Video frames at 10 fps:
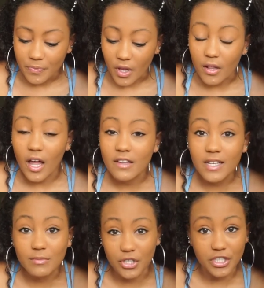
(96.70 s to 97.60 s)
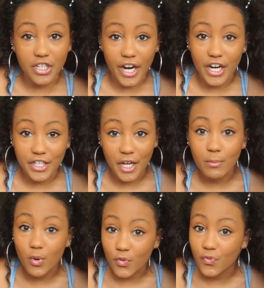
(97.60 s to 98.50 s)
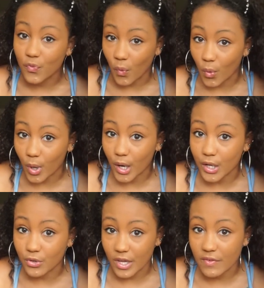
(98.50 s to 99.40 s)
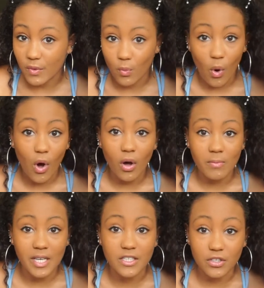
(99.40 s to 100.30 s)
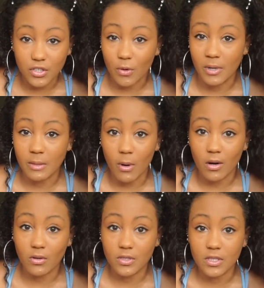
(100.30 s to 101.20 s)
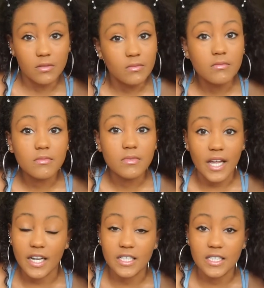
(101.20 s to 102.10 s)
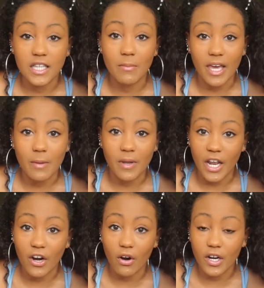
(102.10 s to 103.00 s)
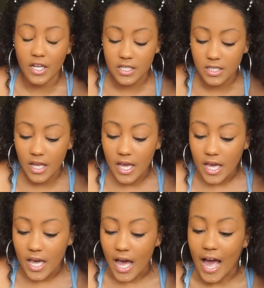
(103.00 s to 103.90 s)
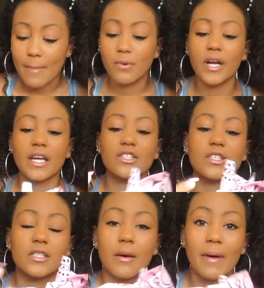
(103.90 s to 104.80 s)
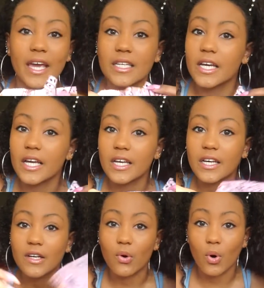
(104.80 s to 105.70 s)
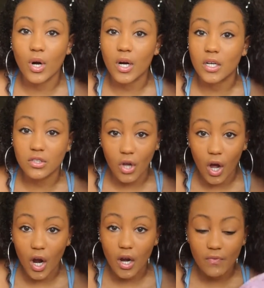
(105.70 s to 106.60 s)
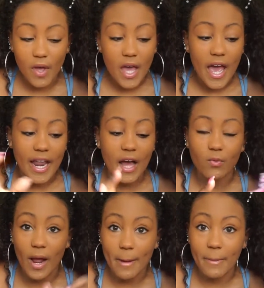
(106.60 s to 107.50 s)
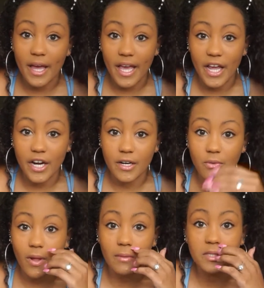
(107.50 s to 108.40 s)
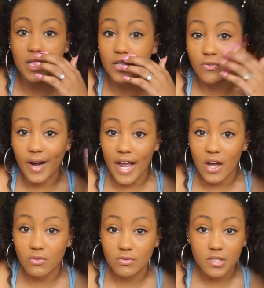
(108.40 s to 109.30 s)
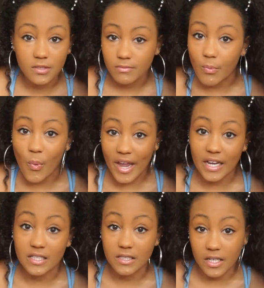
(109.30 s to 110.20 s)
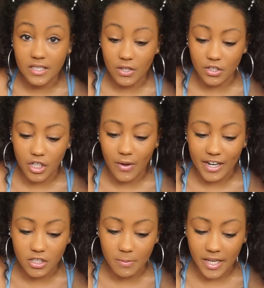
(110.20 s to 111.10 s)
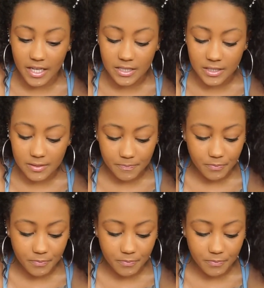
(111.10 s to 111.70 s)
a lot of times you get your hair done before you even walk because there's so many models that need to see the makeup and hair artist. I bring just a bandana or a scarf and I wrap my hair while I'm sitting around waiting until the show actually begins.